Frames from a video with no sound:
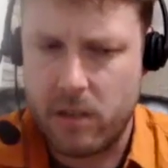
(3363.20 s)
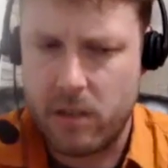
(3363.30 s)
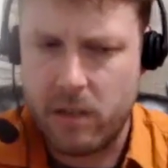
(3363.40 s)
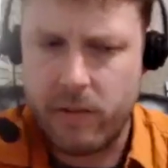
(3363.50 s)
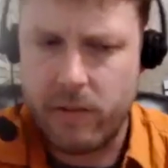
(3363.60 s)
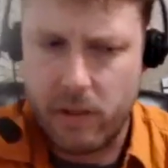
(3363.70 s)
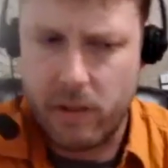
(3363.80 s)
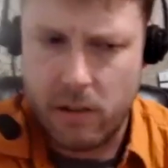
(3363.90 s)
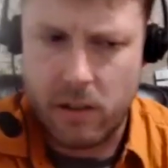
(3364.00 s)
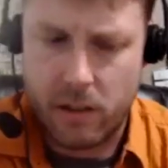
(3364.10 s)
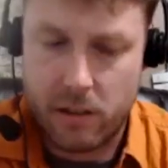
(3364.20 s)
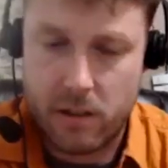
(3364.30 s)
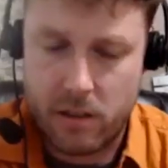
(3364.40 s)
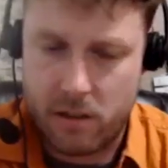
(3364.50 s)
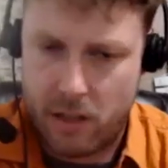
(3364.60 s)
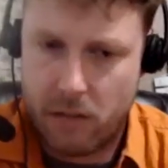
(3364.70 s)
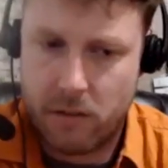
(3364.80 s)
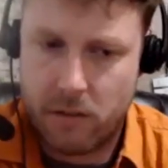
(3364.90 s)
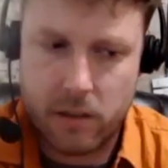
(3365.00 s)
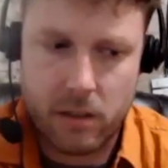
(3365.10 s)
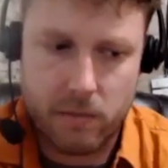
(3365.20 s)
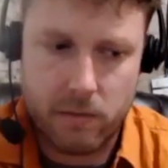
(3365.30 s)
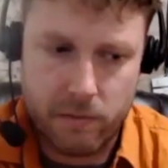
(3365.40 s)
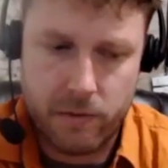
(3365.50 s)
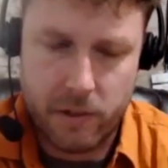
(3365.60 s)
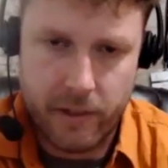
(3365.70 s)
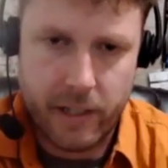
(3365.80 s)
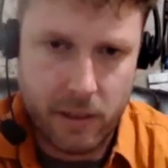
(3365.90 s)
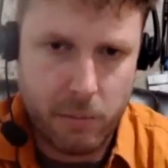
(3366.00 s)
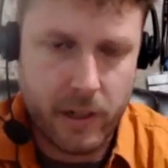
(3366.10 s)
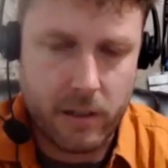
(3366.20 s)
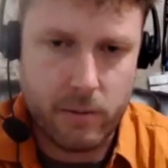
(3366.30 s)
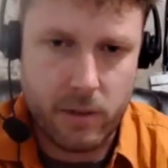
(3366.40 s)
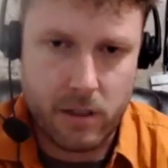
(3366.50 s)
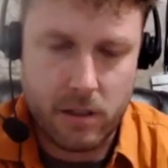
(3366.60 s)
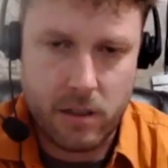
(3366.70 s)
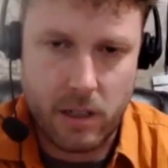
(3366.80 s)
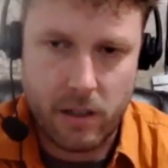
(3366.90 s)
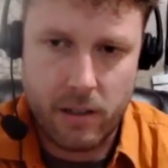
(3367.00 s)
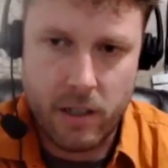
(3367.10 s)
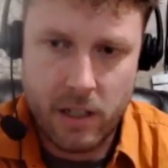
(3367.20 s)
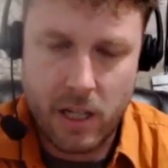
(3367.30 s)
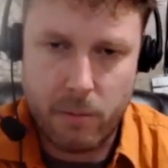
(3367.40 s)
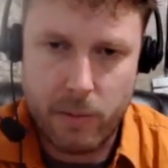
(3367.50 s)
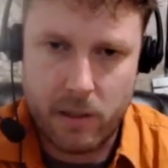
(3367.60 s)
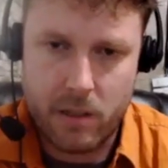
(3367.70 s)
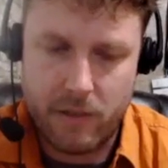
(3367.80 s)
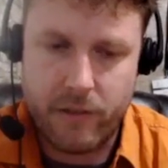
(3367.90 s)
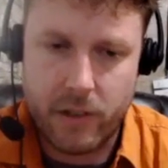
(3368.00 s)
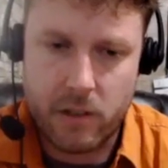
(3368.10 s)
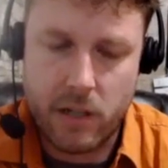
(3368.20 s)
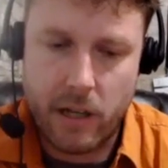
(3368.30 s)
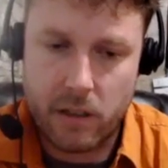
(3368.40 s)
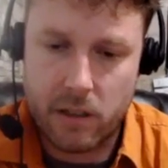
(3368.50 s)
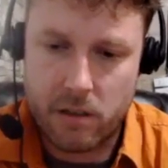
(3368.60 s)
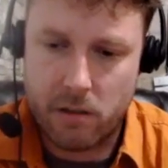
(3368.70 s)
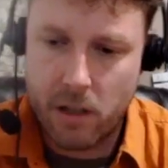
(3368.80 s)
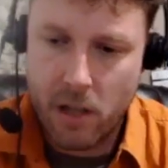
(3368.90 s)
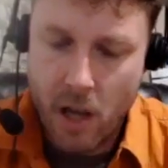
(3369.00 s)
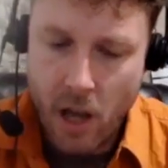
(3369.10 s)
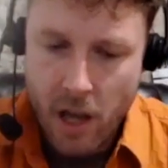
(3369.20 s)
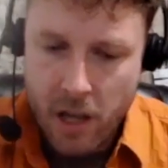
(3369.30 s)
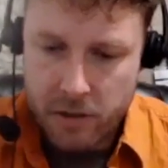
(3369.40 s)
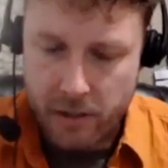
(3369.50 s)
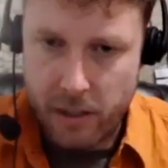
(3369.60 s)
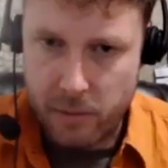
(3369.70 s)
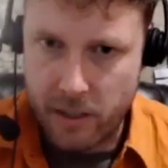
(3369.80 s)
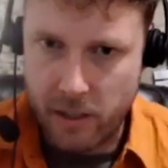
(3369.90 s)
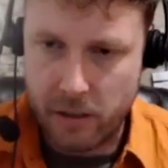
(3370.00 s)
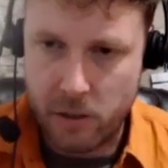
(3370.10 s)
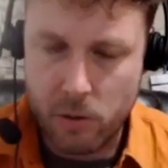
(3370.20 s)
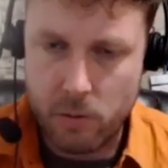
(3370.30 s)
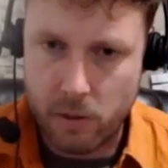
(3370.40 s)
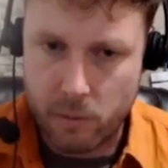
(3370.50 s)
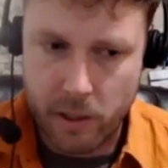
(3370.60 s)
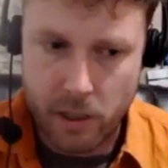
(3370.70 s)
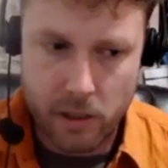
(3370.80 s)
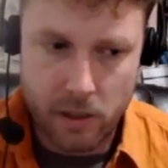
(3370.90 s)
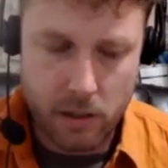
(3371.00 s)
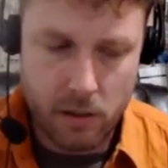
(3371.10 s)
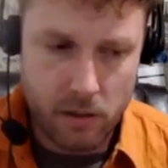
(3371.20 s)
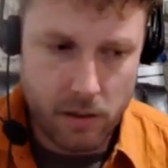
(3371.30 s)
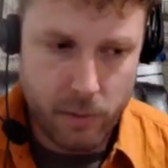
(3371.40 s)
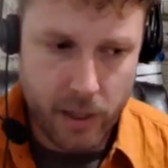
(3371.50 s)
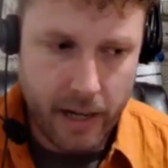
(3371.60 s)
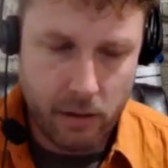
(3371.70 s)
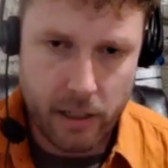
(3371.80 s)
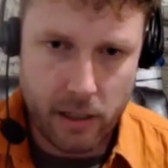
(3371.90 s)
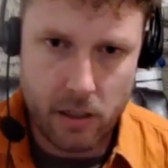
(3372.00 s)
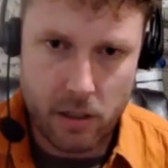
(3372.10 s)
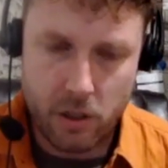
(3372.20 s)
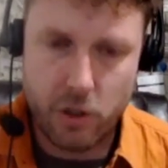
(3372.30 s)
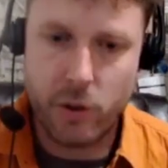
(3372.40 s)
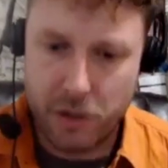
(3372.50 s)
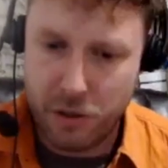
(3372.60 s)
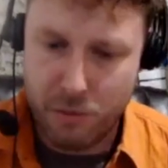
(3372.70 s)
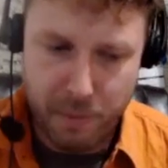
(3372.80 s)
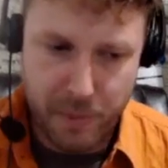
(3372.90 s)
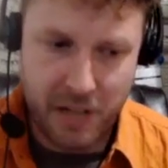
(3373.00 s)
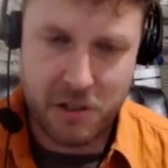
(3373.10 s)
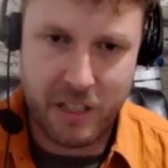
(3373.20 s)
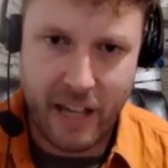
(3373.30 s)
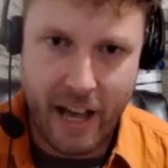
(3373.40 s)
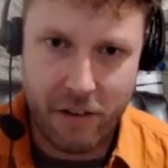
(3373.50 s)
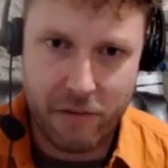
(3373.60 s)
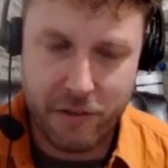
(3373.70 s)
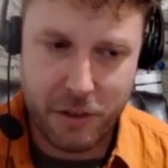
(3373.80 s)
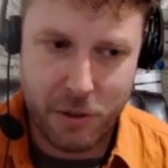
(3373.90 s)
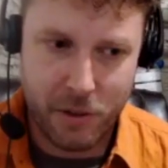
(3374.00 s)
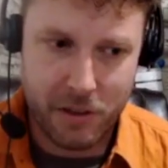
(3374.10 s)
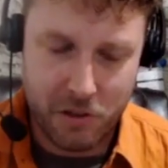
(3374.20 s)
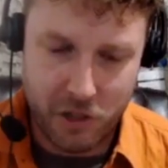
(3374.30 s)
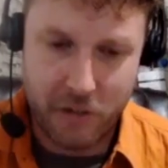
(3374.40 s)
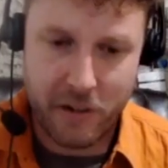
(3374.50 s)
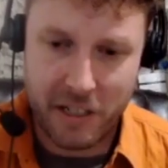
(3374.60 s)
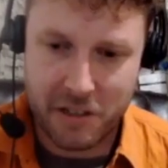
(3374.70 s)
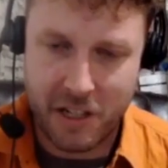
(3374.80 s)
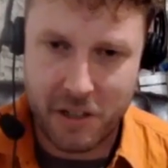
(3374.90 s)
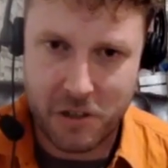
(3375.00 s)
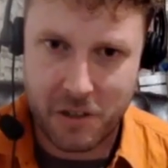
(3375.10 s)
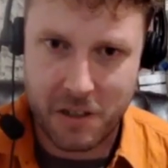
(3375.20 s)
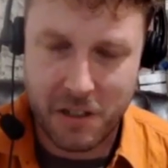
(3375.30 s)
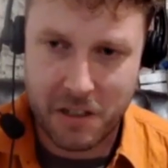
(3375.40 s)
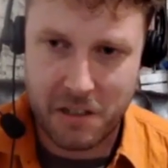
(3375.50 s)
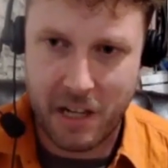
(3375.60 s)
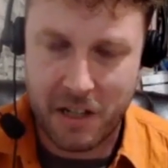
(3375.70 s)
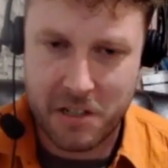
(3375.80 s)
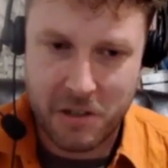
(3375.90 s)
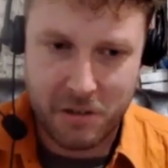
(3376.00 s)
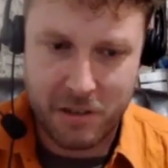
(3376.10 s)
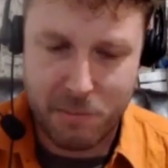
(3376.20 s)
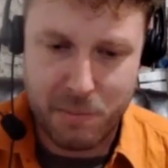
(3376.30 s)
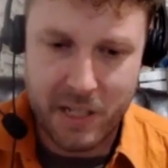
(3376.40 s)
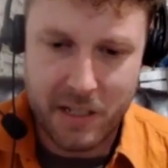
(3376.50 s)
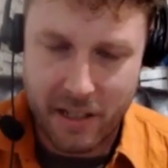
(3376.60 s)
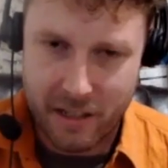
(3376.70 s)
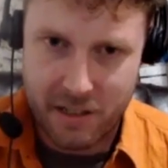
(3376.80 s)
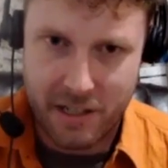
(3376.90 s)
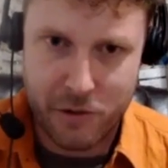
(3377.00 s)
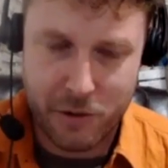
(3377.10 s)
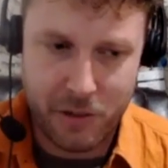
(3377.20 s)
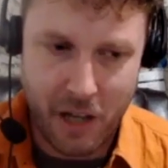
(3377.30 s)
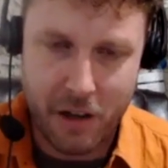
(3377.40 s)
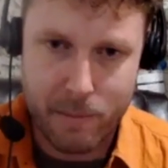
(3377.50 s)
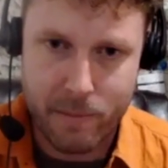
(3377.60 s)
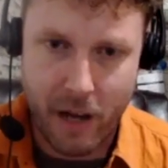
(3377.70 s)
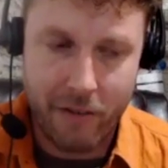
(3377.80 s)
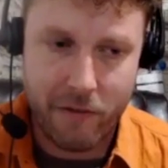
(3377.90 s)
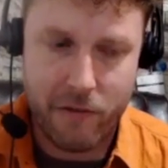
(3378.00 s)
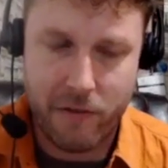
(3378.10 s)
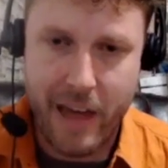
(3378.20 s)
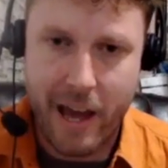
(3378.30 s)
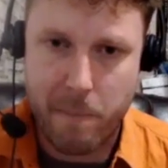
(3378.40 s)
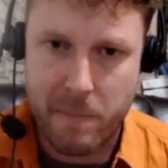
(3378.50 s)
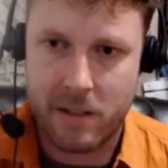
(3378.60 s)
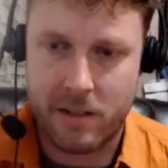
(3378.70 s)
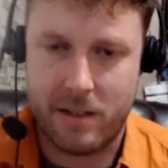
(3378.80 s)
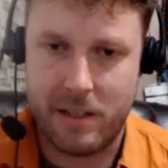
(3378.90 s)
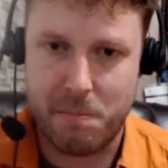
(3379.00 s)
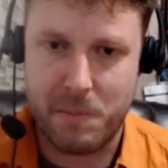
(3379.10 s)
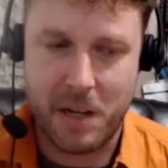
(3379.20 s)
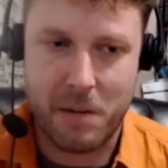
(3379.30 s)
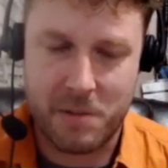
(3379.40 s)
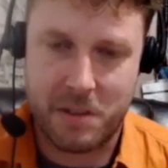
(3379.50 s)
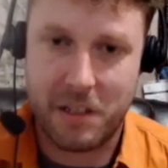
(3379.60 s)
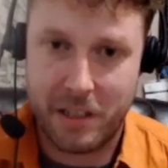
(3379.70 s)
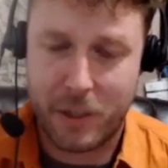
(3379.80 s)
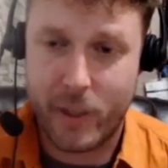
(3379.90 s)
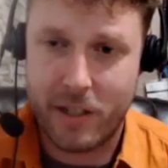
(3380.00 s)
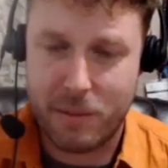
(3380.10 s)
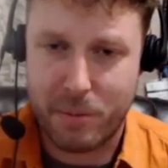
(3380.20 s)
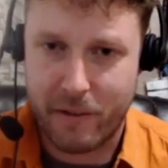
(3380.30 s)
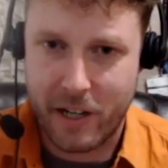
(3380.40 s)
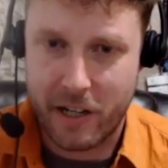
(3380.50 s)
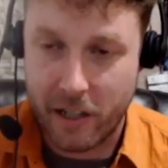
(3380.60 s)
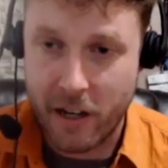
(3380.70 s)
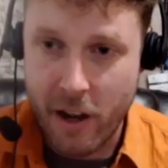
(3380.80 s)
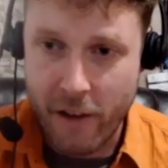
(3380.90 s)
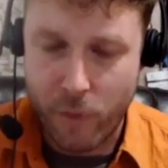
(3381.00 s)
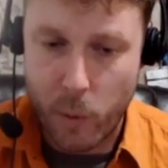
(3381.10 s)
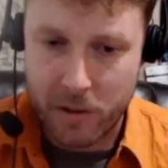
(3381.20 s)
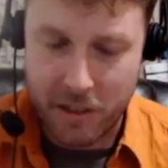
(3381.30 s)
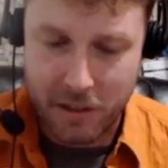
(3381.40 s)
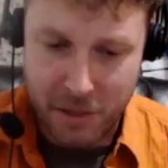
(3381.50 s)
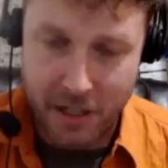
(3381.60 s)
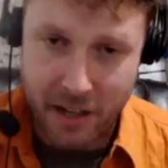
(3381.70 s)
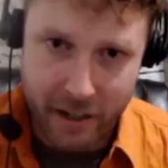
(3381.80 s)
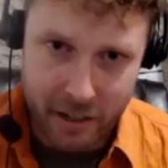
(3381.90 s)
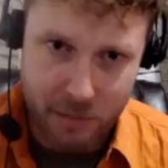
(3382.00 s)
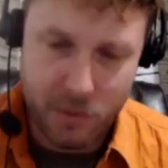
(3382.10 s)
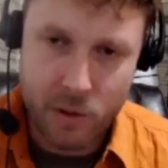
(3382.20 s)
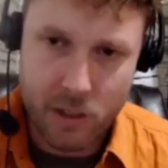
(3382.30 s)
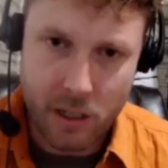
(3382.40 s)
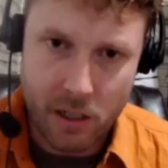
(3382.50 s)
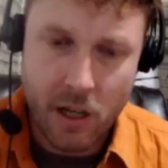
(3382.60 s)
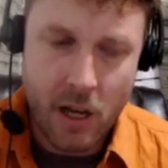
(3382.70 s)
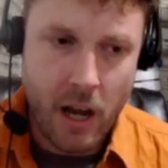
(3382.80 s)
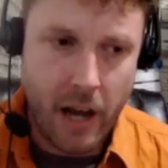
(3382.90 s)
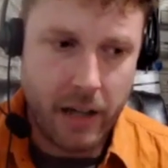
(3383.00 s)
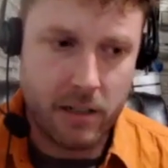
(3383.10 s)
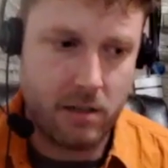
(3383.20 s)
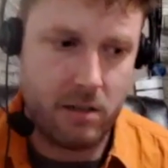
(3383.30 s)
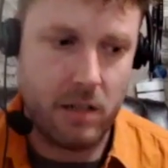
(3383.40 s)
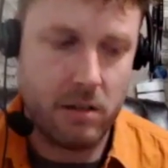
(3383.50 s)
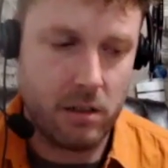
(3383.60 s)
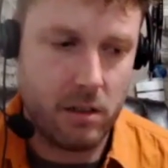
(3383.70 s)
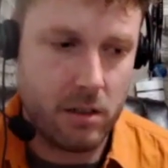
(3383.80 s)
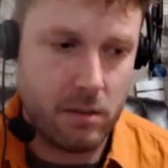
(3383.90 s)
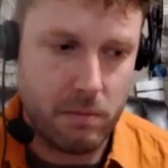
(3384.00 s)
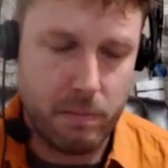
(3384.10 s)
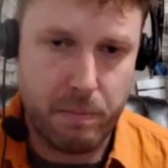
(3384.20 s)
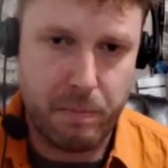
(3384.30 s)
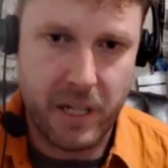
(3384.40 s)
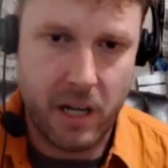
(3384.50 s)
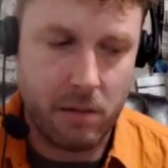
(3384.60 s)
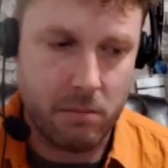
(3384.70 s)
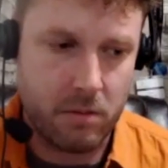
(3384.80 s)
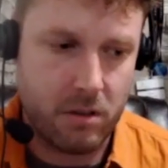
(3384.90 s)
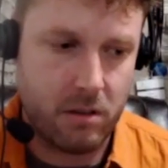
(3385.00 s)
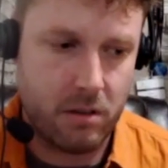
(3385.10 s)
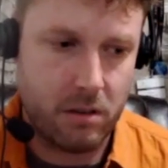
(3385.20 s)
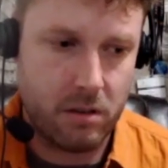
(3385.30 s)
of it sound like they're very impressed with its capabilities and functionality. So that'll be another cool one where now like you potentially have your generating station can essentially be the central hub of that mint. It becomes like a liquidity provider for the entire community, and is essentially just becomes